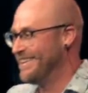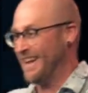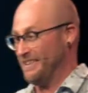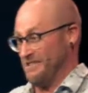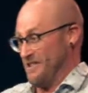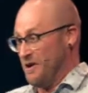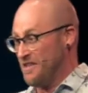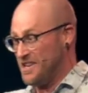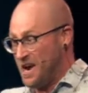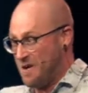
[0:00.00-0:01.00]
like, just go to
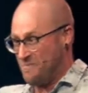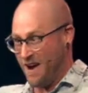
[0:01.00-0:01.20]
the gym,